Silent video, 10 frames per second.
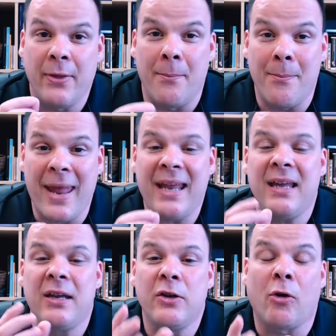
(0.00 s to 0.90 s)
The
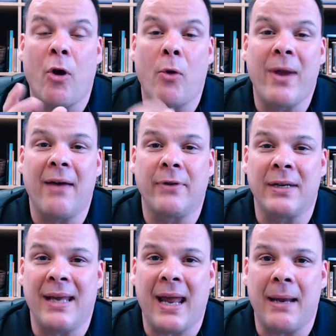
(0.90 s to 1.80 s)
Make Your Own
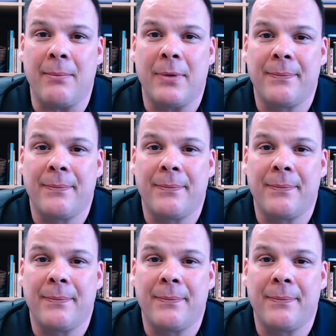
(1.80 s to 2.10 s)
Heaven Game.